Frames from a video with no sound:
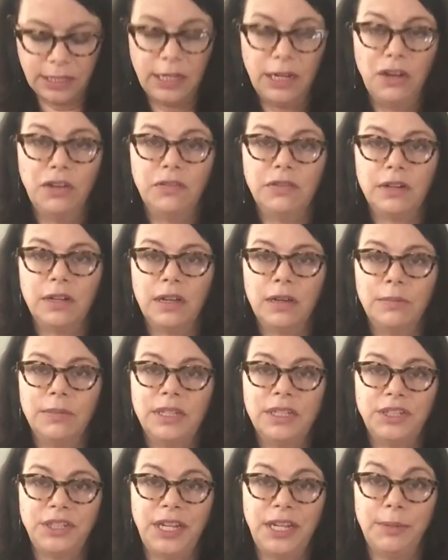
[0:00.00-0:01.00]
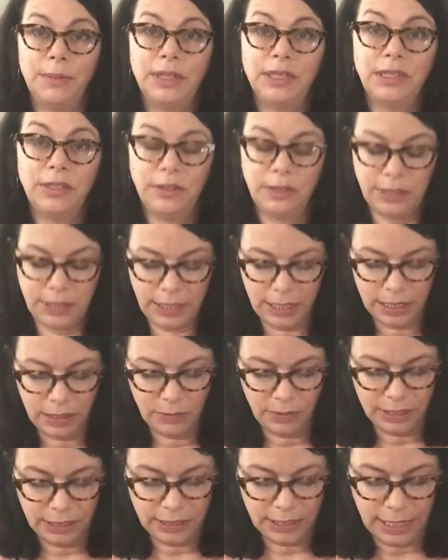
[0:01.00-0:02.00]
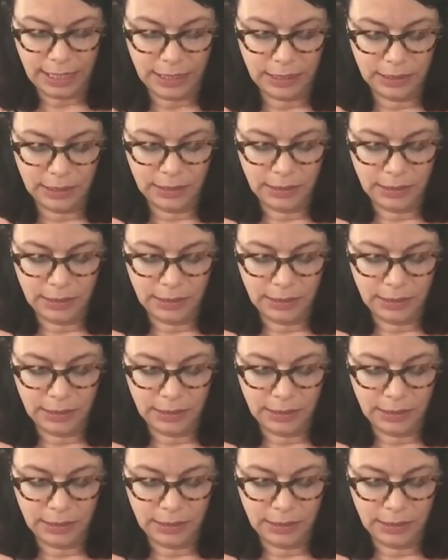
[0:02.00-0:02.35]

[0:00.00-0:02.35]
and overcome the shame associated with debt.